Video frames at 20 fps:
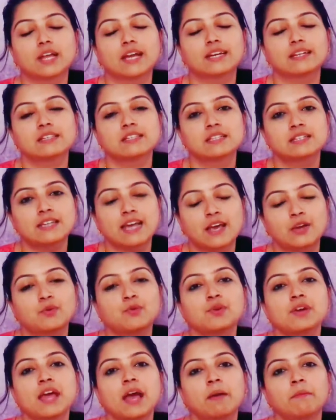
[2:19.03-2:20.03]
that is the
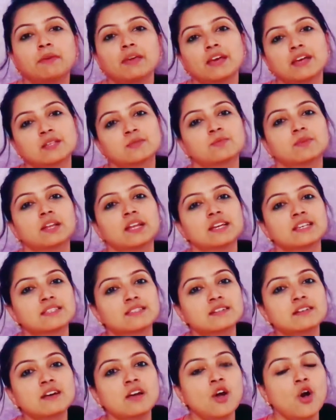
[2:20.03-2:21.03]
dichogamy as well
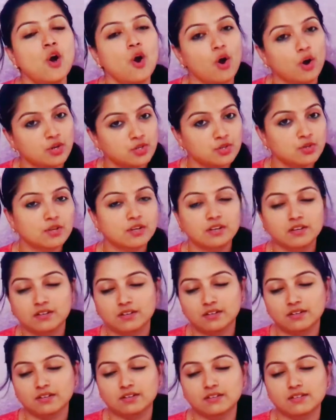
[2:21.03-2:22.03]
as
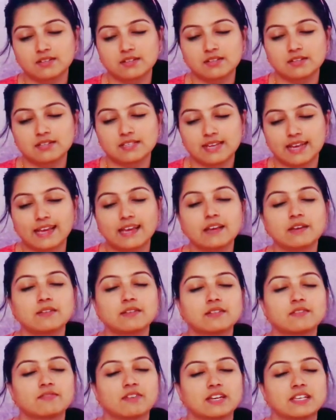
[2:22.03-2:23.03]
the
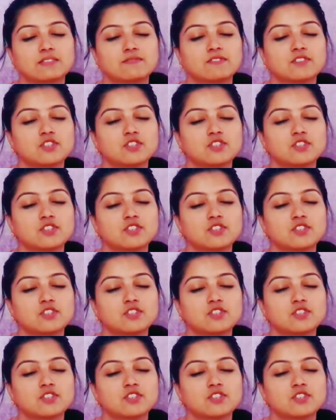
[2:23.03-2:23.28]
second device